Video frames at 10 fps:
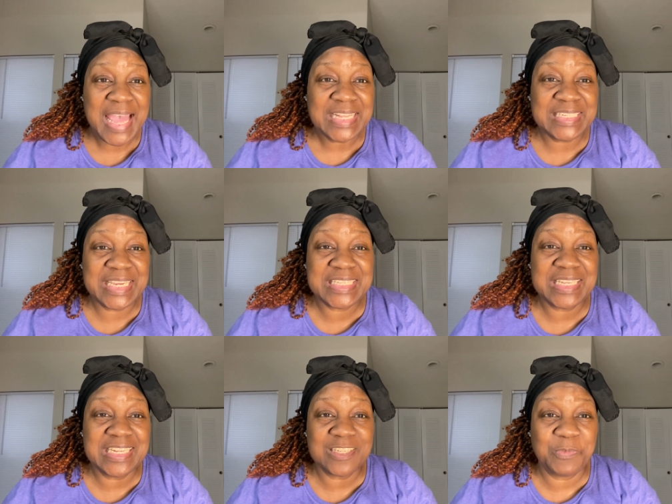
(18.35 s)
testing
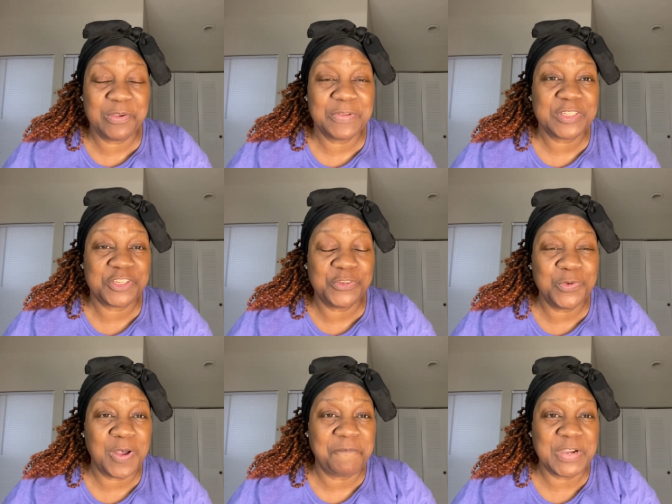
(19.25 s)
the spirit to
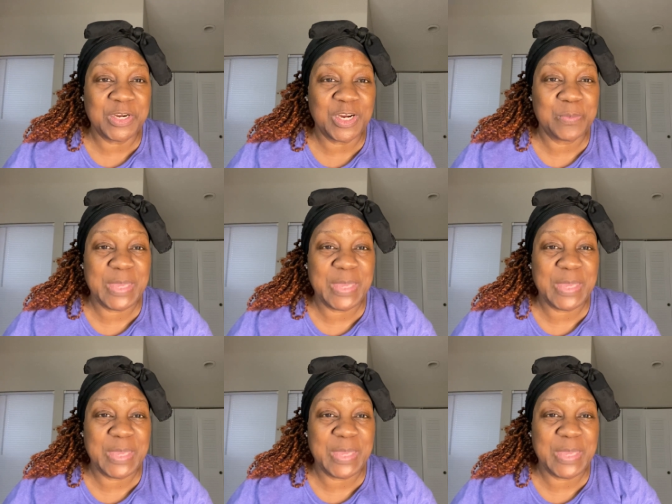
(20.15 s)
affirm